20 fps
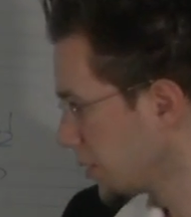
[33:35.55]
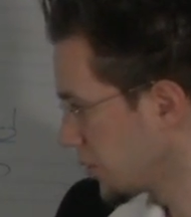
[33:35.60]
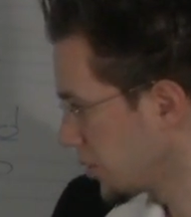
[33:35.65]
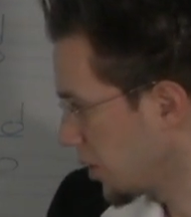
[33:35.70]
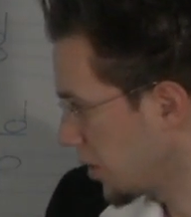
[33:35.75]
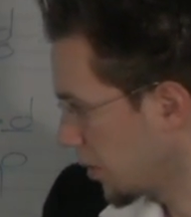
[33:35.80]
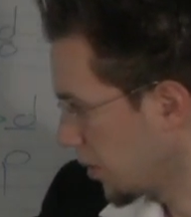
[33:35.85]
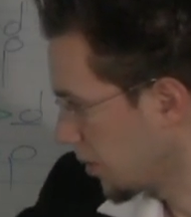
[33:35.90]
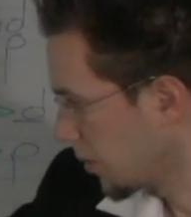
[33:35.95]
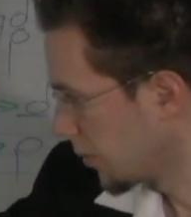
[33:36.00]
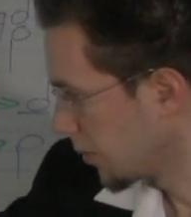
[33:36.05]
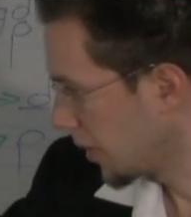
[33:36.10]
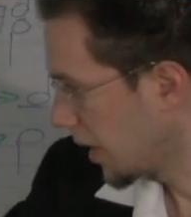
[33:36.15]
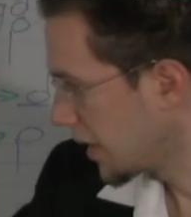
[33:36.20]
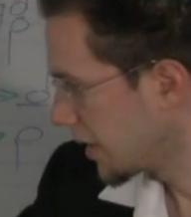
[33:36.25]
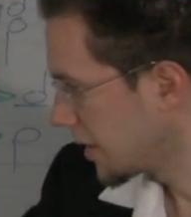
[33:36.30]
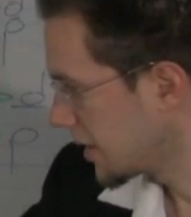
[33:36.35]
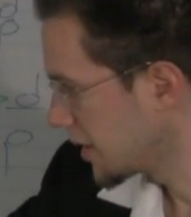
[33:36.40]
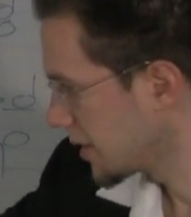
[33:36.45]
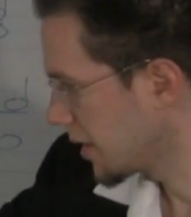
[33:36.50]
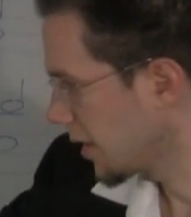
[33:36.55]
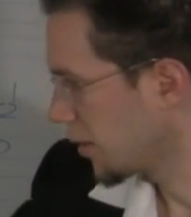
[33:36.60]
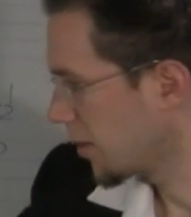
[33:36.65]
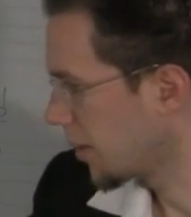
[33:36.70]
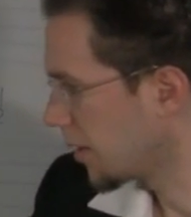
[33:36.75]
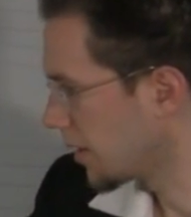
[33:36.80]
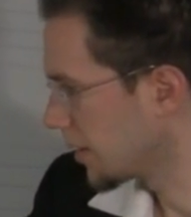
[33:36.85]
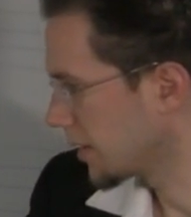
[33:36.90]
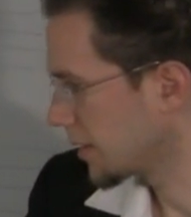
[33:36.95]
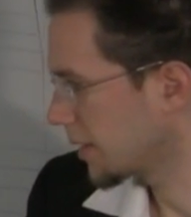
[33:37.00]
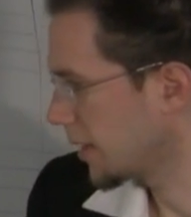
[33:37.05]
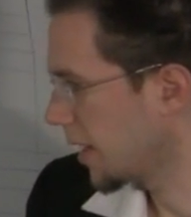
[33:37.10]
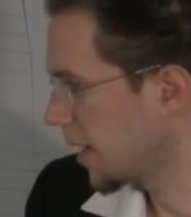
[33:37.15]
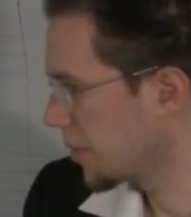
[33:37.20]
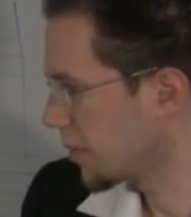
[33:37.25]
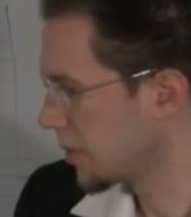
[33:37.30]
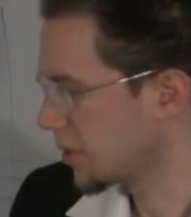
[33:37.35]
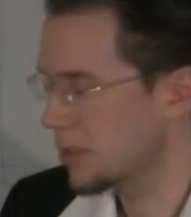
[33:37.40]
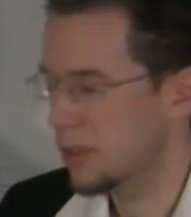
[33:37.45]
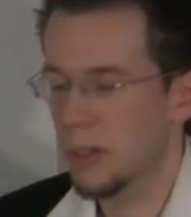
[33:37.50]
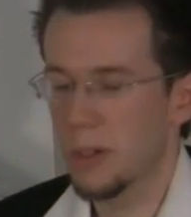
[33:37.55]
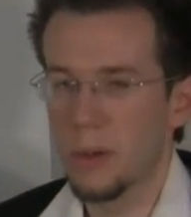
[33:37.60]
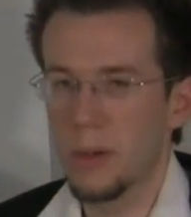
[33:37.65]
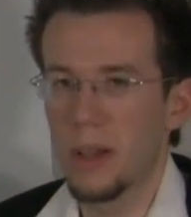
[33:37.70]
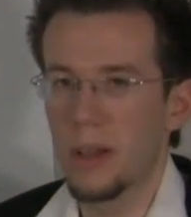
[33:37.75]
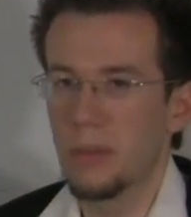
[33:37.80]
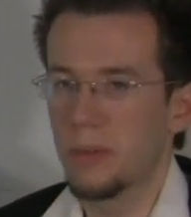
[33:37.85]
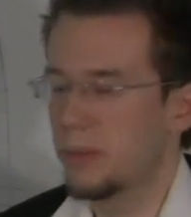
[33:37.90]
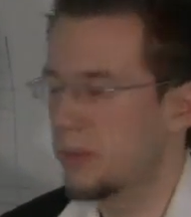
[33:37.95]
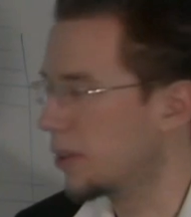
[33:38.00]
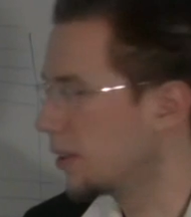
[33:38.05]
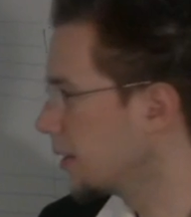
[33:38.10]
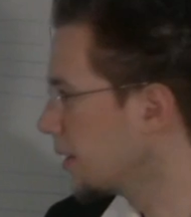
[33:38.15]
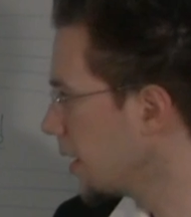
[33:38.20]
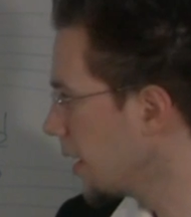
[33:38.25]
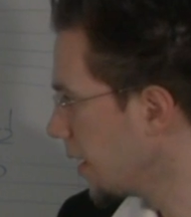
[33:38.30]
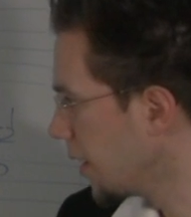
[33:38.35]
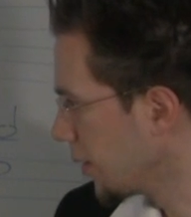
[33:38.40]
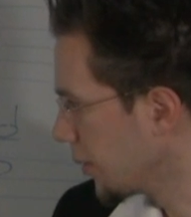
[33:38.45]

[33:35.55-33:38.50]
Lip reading: So write these out all the time. They're so helpful.